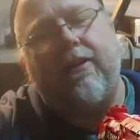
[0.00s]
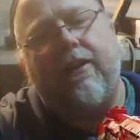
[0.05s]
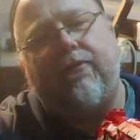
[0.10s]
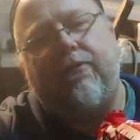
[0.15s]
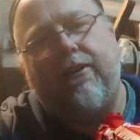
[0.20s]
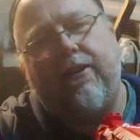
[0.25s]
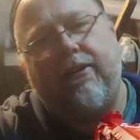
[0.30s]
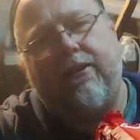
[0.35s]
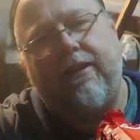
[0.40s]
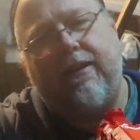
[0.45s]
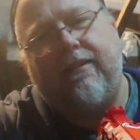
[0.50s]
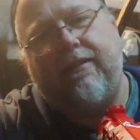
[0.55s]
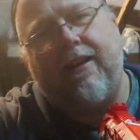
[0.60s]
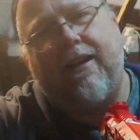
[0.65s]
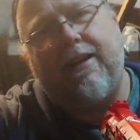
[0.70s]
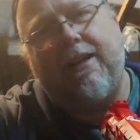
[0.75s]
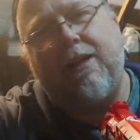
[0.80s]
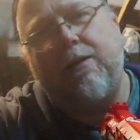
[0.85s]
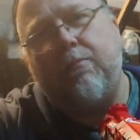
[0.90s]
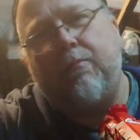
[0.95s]
would definitely
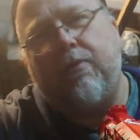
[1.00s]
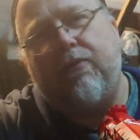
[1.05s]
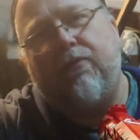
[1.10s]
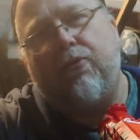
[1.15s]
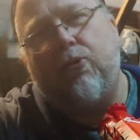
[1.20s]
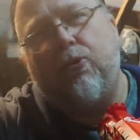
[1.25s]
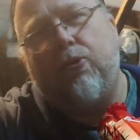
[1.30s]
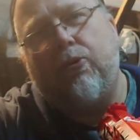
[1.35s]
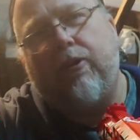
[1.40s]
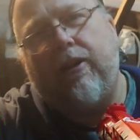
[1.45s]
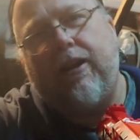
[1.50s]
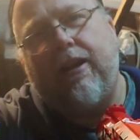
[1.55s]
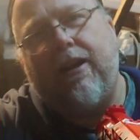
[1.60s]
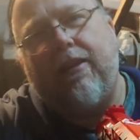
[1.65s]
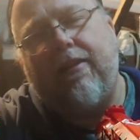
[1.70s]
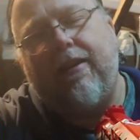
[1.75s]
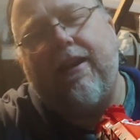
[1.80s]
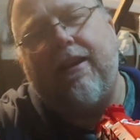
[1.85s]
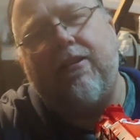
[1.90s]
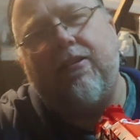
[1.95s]
die in before they
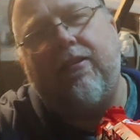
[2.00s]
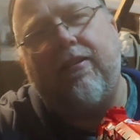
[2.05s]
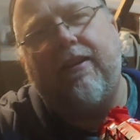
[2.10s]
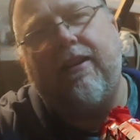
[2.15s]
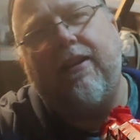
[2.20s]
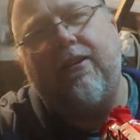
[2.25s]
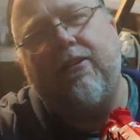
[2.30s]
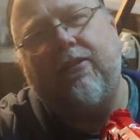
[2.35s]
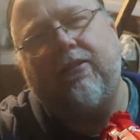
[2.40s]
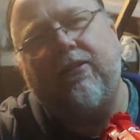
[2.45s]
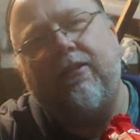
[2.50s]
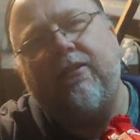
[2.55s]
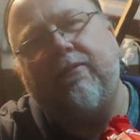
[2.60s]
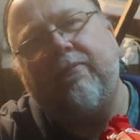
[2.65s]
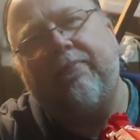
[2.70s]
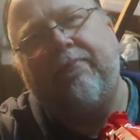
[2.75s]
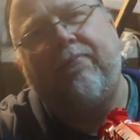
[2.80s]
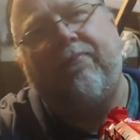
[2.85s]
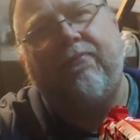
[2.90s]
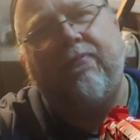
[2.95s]
hit the end of the
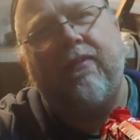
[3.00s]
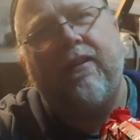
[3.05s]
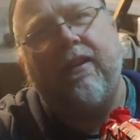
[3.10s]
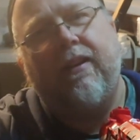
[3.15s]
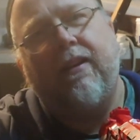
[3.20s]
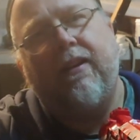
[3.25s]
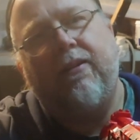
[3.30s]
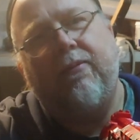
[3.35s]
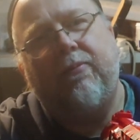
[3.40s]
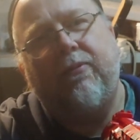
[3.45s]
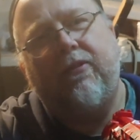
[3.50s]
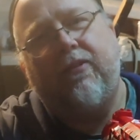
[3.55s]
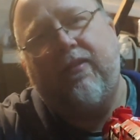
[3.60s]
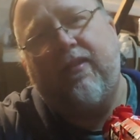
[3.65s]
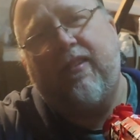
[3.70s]
garden at